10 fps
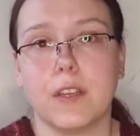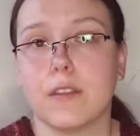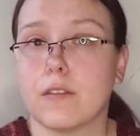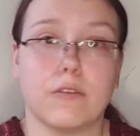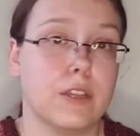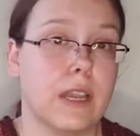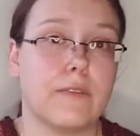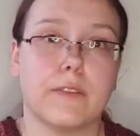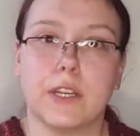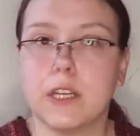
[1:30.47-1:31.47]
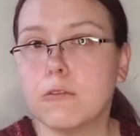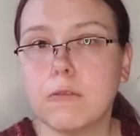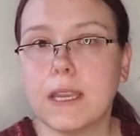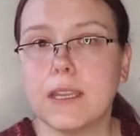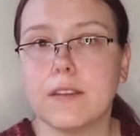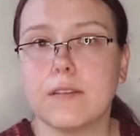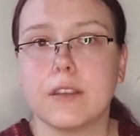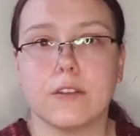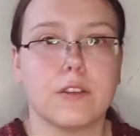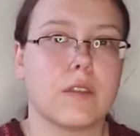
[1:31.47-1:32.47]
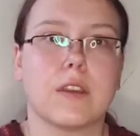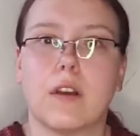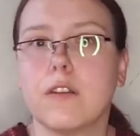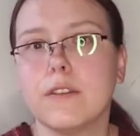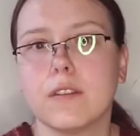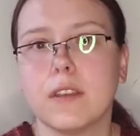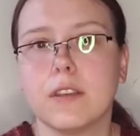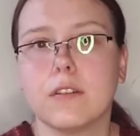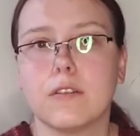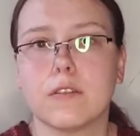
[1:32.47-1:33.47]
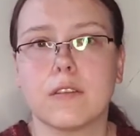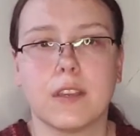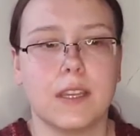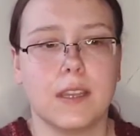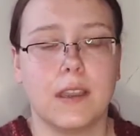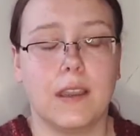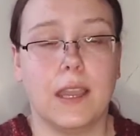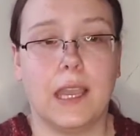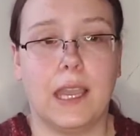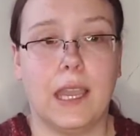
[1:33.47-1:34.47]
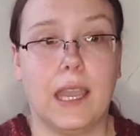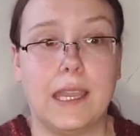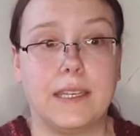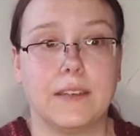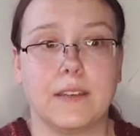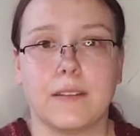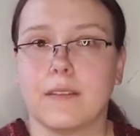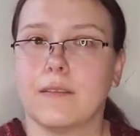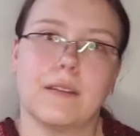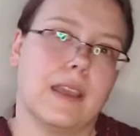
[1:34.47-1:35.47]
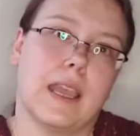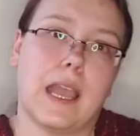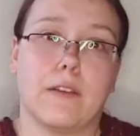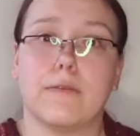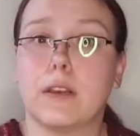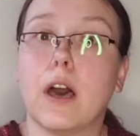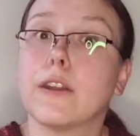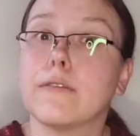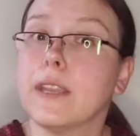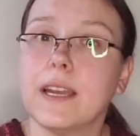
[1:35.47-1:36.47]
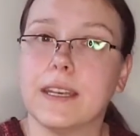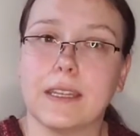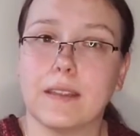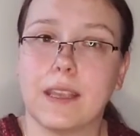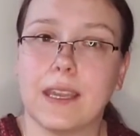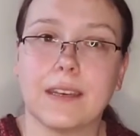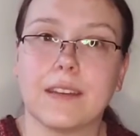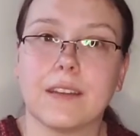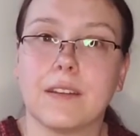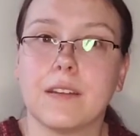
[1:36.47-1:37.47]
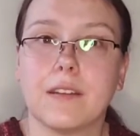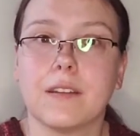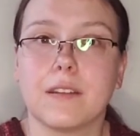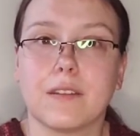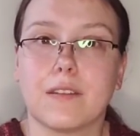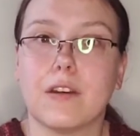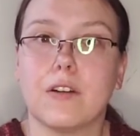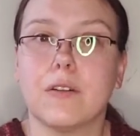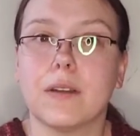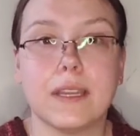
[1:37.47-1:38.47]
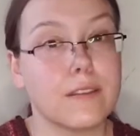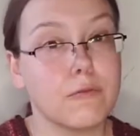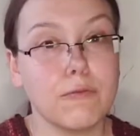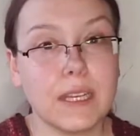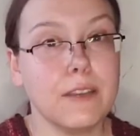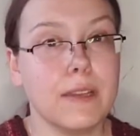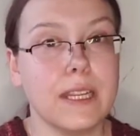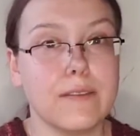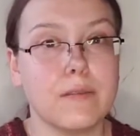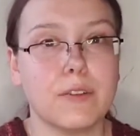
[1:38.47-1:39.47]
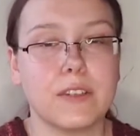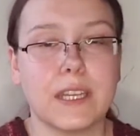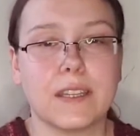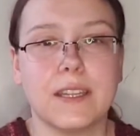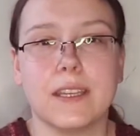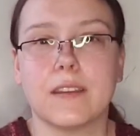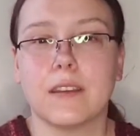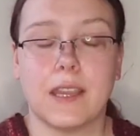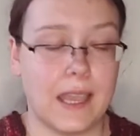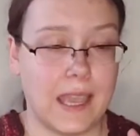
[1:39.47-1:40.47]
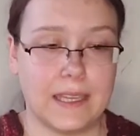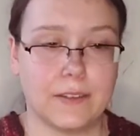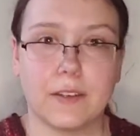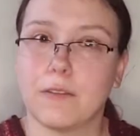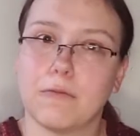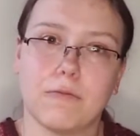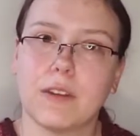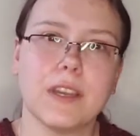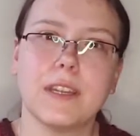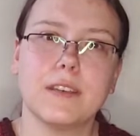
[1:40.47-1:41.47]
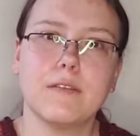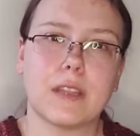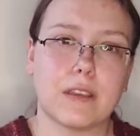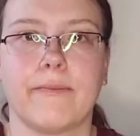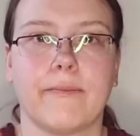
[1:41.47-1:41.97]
So you have no waste, you're using all of your singles and have a lot of yarn in the end. So it's a really simple technique and we're gonna do this.